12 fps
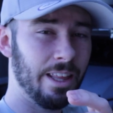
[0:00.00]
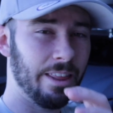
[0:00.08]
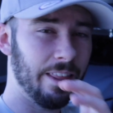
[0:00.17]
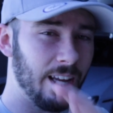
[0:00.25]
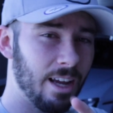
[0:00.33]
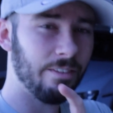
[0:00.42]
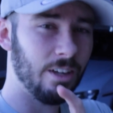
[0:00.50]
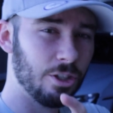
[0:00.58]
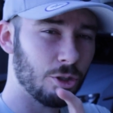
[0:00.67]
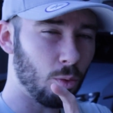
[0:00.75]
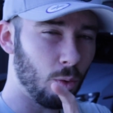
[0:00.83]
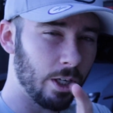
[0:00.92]
They have a
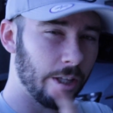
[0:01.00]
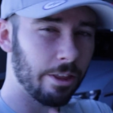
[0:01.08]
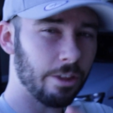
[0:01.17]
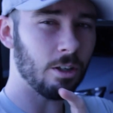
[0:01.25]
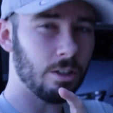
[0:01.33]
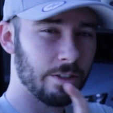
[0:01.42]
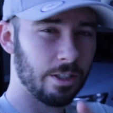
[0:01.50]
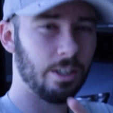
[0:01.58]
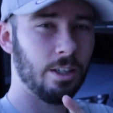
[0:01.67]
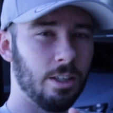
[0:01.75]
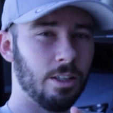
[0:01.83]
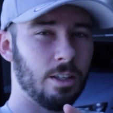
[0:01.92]

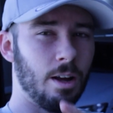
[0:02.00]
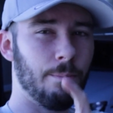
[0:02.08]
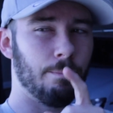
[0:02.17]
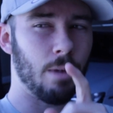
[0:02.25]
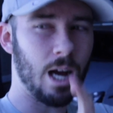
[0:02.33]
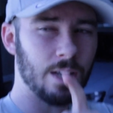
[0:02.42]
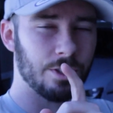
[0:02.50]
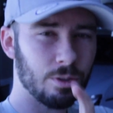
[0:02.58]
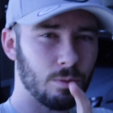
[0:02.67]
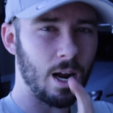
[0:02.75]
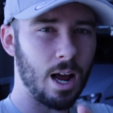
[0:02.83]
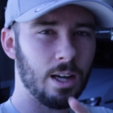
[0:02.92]
2013
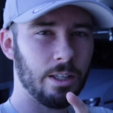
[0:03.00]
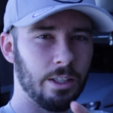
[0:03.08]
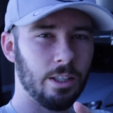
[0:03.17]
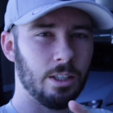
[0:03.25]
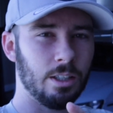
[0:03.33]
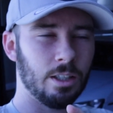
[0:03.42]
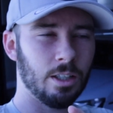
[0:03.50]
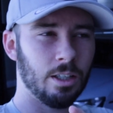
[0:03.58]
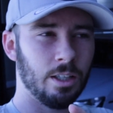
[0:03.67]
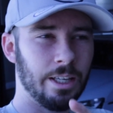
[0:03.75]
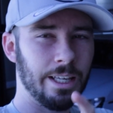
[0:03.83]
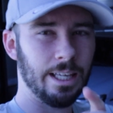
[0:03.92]
Maserati
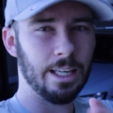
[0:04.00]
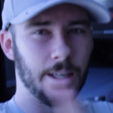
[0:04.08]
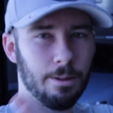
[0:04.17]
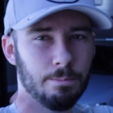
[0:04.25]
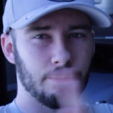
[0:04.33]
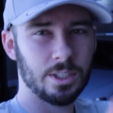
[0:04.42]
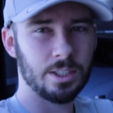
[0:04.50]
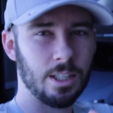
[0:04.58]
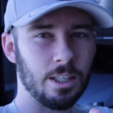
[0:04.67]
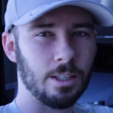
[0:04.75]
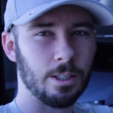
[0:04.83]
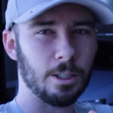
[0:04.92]

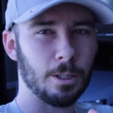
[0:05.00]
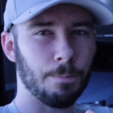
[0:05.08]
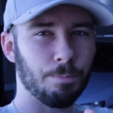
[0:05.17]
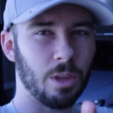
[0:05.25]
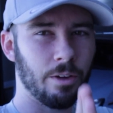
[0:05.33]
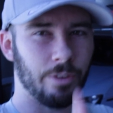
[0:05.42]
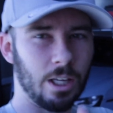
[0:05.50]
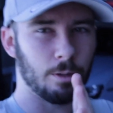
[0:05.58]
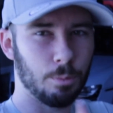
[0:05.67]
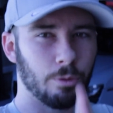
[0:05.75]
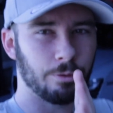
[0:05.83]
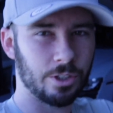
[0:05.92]
MC
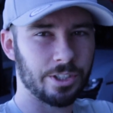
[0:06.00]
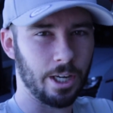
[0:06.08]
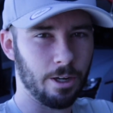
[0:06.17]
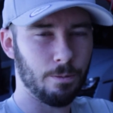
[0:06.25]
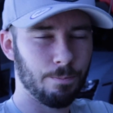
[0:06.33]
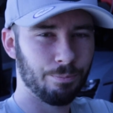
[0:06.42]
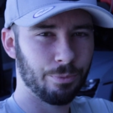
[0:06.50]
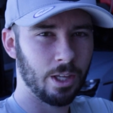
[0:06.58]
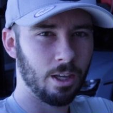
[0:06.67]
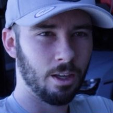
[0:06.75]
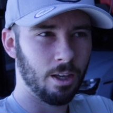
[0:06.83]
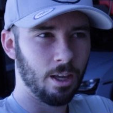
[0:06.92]
available for sale.
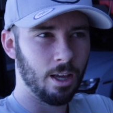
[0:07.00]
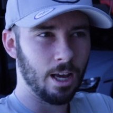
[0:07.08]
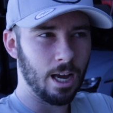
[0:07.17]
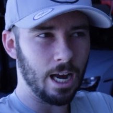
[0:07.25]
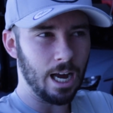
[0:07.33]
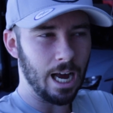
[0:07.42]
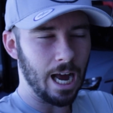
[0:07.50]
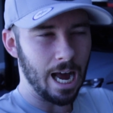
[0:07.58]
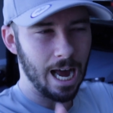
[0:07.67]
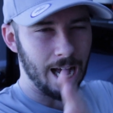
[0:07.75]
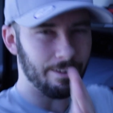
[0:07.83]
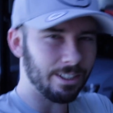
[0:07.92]

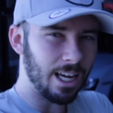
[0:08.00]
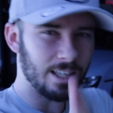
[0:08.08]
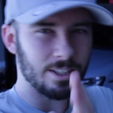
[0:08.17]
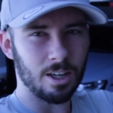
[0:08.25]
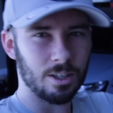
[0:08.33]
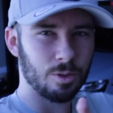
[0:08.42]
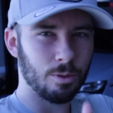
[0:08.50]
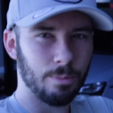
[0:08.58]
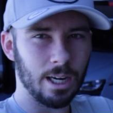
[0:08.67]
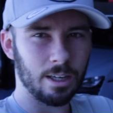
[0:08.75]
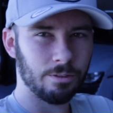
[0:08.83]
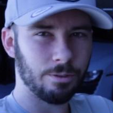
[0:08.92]
I've kind of talked to him
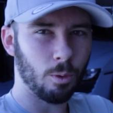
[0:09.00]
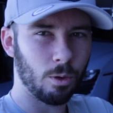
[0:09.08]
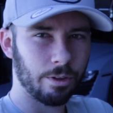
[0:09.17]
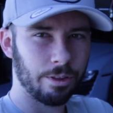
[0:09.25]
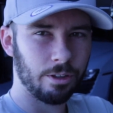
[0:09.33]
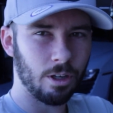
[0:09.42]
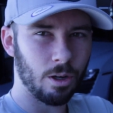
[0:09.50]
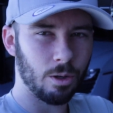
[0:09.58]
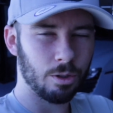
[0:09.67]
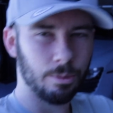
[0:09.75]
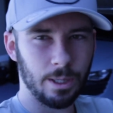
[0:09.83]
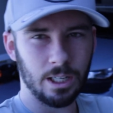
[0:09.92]
back and forth, you
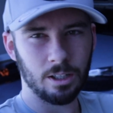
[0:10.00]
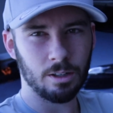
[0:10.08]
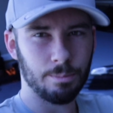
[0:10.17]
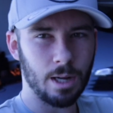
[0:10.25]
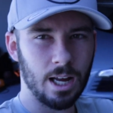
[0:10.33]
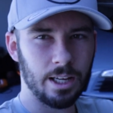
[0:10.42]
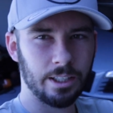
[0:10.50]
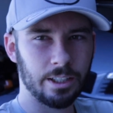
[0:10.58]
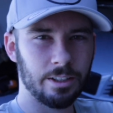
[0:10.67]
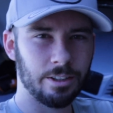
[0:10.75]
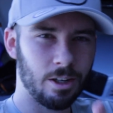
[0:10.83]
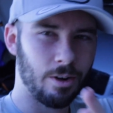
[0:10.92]
know, debating on buying
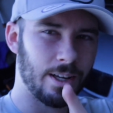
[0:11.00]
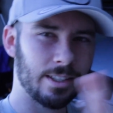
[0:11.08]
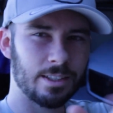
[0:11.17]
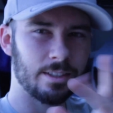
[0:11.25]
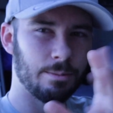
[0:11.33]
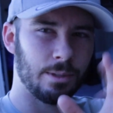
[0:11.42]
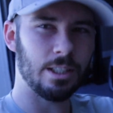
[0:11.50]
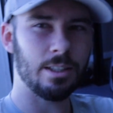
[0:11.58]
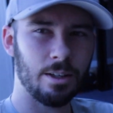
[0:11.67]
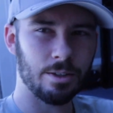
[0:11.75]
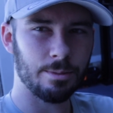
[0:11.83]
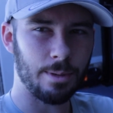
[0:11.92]
it, you know, asking some
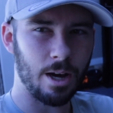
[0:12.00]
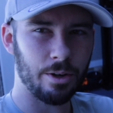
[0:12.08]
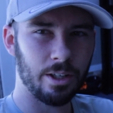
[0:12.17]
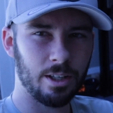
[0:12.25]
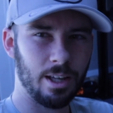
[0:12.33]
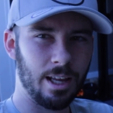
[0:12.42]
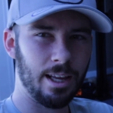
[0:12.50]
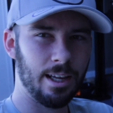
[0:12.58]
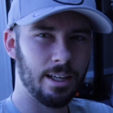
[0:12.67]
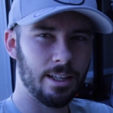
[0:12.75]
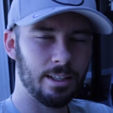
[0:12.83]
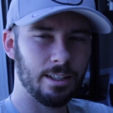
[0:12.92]
details about it,
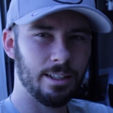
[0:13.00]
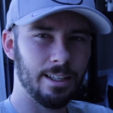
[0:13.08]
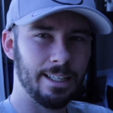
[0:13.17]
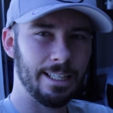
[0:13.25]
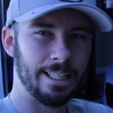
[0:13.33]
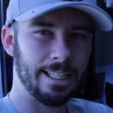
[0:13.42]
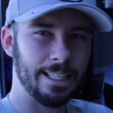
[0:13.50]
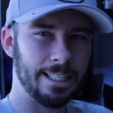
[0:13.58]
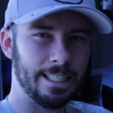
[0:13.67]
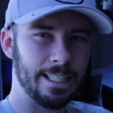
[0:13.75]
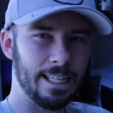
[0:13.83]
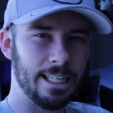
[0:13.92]
and
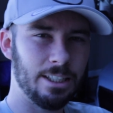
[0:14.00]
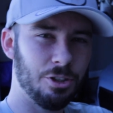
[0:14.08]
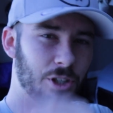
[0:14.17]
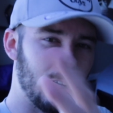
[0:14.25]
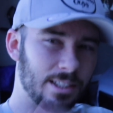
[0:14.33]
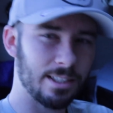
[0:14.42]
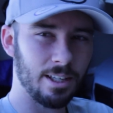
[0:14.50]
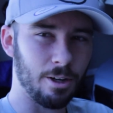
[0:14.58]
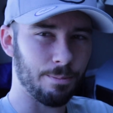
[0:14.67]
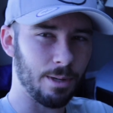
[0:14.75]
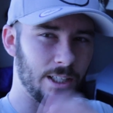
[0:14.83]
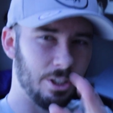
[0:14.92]
I need your guys'
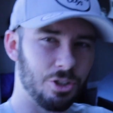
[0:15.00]
help.